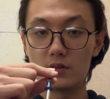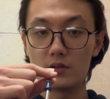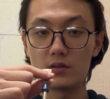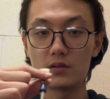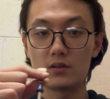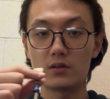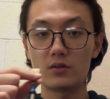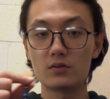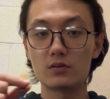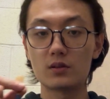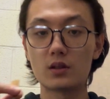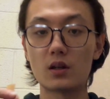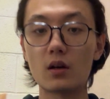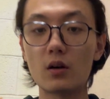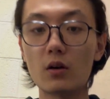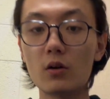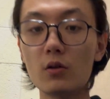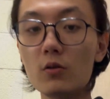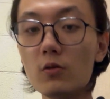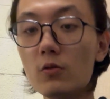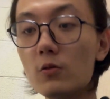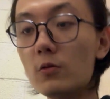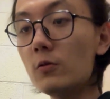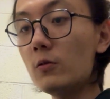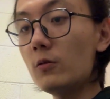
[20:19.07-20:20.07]
So the
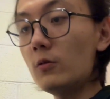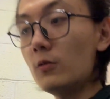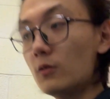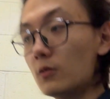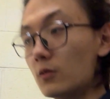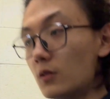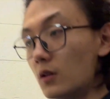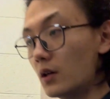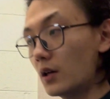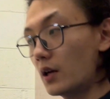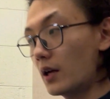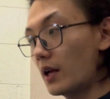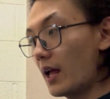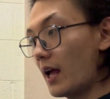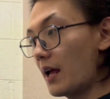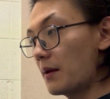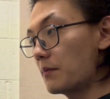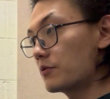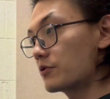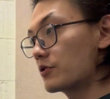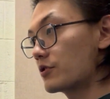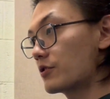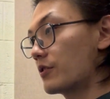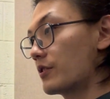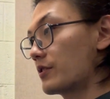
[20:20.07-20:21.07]
whole
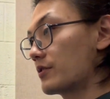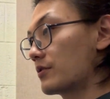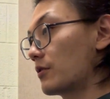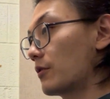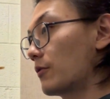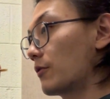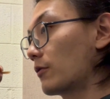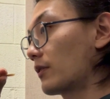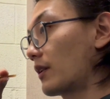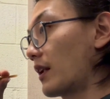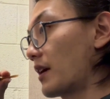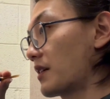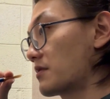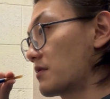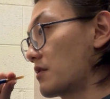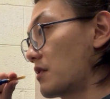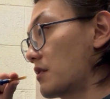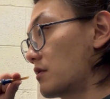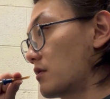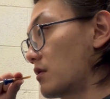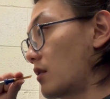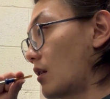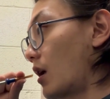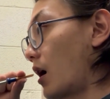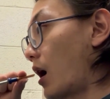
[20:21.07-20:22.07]
emissions look like
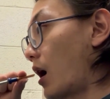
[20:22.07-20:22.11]
this.